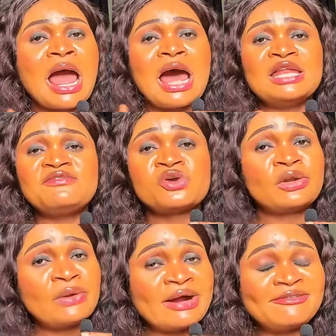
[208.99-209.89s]
And if you
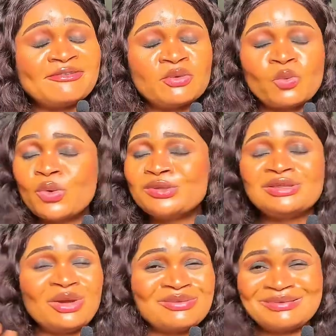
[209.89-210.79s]
cannot afford one,
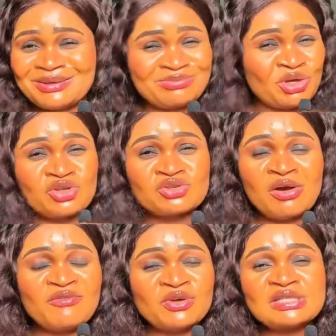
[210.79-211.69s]
because
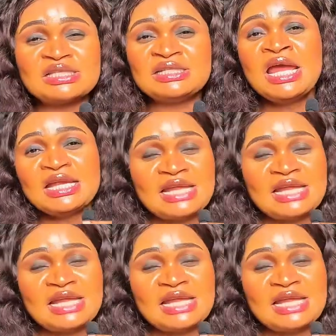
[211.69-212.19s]
obviously